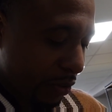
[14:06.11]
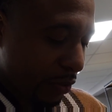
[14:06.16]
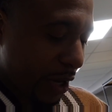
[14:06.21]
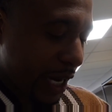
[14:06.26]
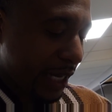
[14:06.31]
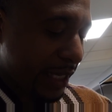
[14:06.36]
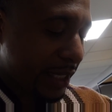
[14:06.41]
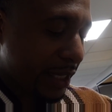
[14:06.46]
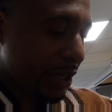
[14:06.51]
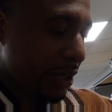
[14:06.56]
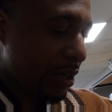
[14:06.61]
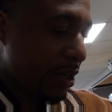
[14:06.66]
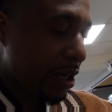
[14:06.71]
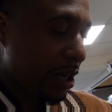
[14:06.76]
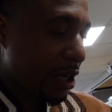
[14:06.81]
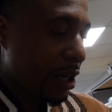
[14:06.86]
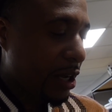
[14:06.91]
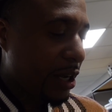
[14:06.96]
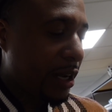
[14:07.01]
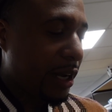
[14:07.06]
a way to
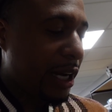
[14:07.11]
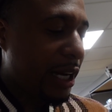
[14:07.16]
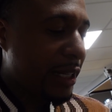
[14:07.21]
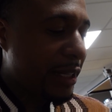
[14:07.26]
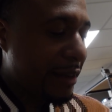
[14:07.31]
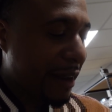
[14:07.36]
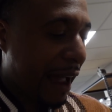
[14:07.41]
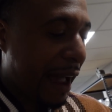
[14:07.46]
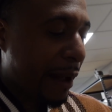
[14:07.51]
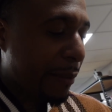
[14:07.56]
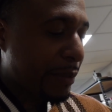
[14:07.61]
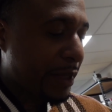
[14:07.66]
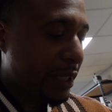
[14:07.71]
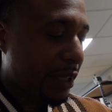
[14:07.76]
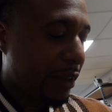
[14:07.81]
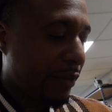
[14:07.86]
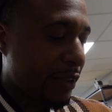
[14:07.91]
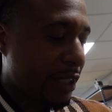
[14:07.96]
adopt.